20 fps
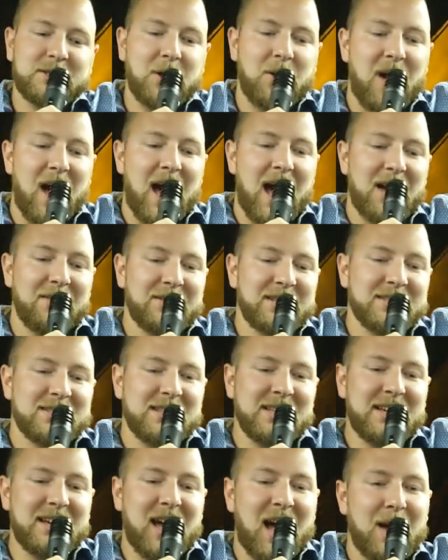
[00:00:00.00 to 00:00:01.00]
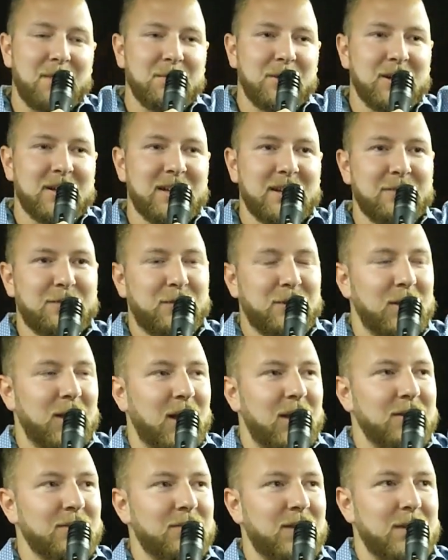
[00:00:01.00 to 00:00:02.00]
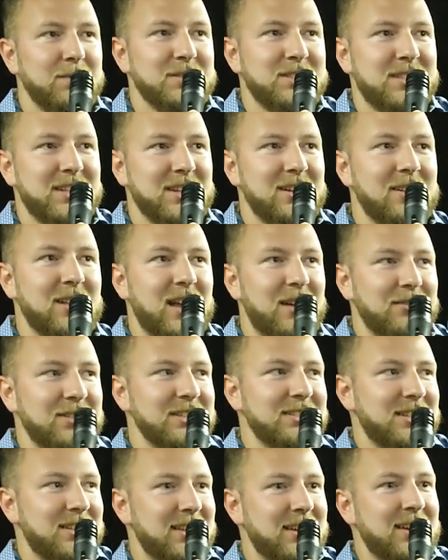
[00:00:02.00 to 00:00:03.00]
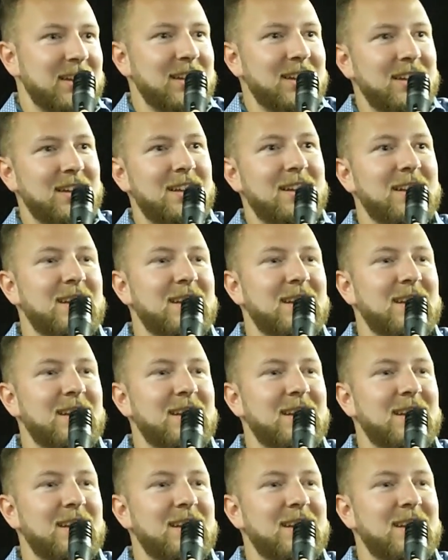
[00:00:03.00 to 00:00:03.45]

So obviously, I'm looking for love. I'm single, obviously.